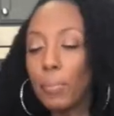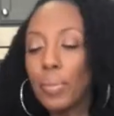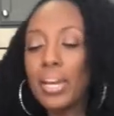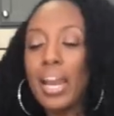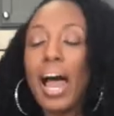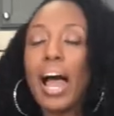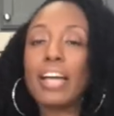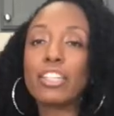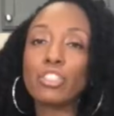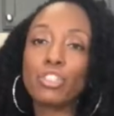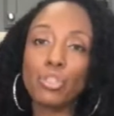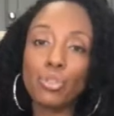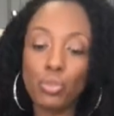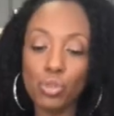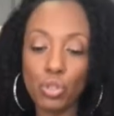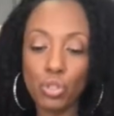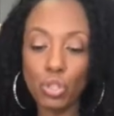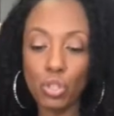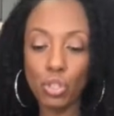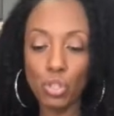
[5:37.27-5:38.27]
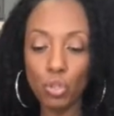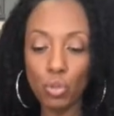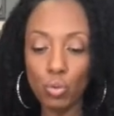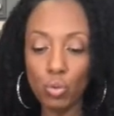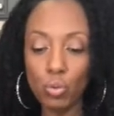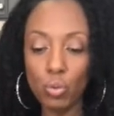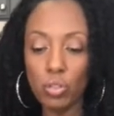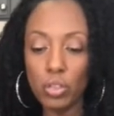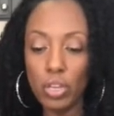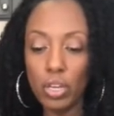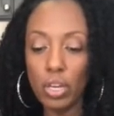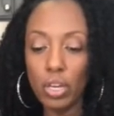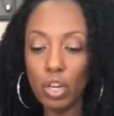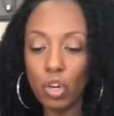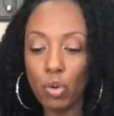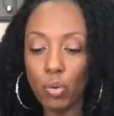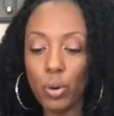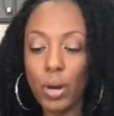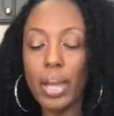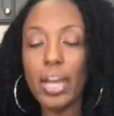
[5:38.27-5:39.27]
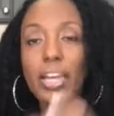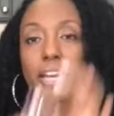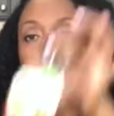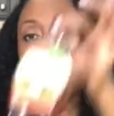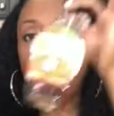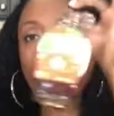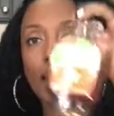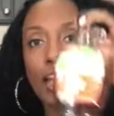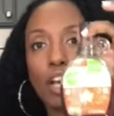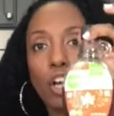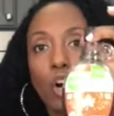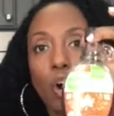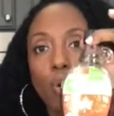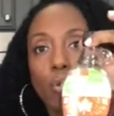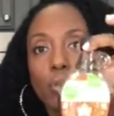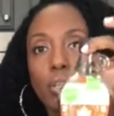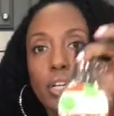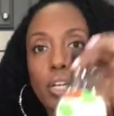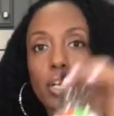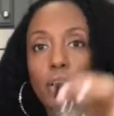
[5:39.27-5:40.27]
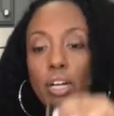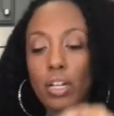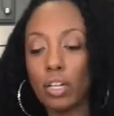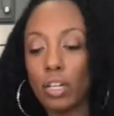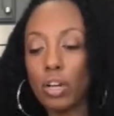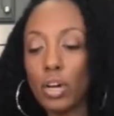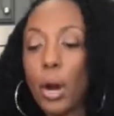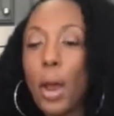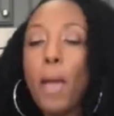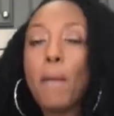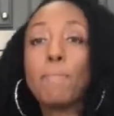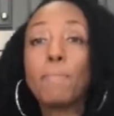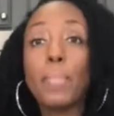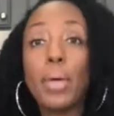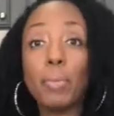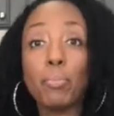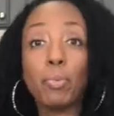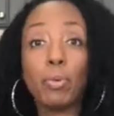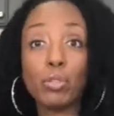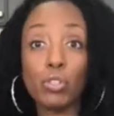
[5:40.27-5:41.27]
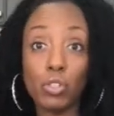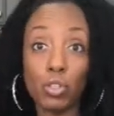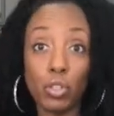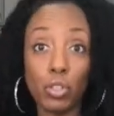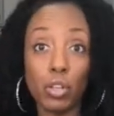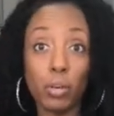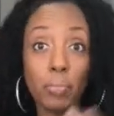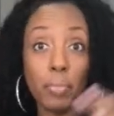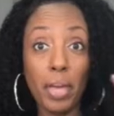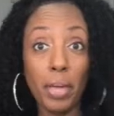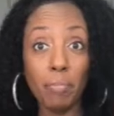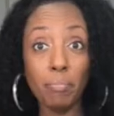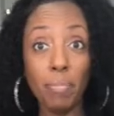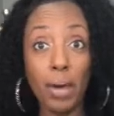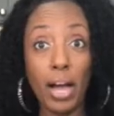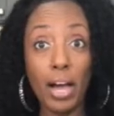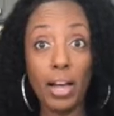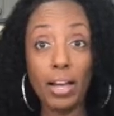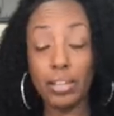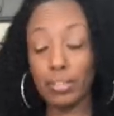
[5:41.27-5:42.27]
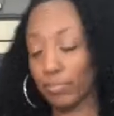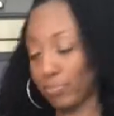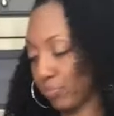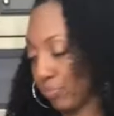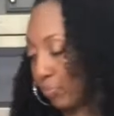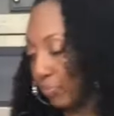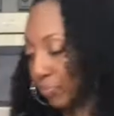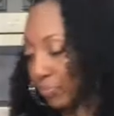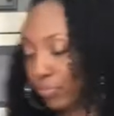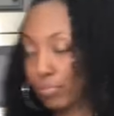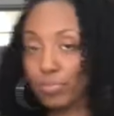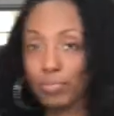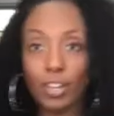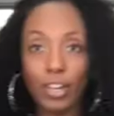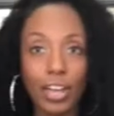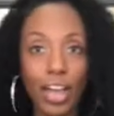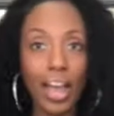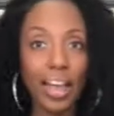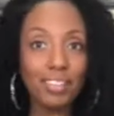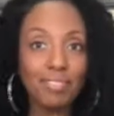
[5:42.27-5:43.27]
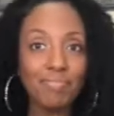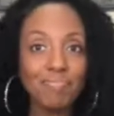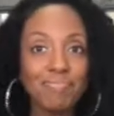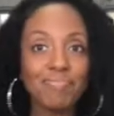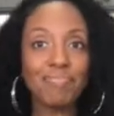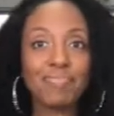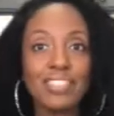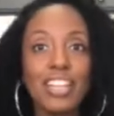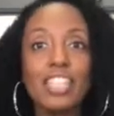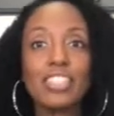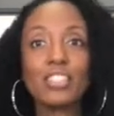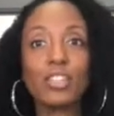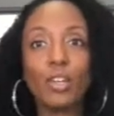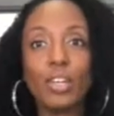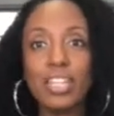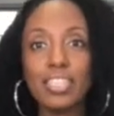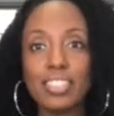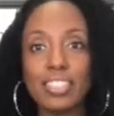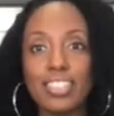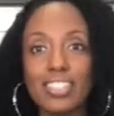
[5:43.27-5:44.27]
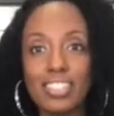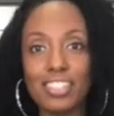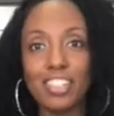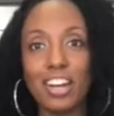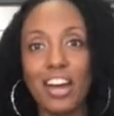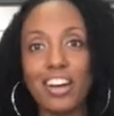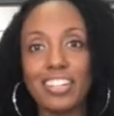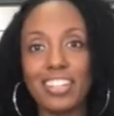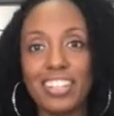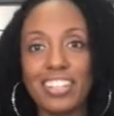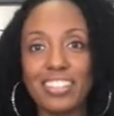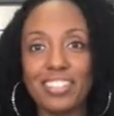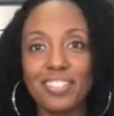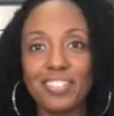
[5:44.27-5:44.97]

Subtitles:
But I choose to use the grade A golden color maple syrup in mine. Okay, so let's get started.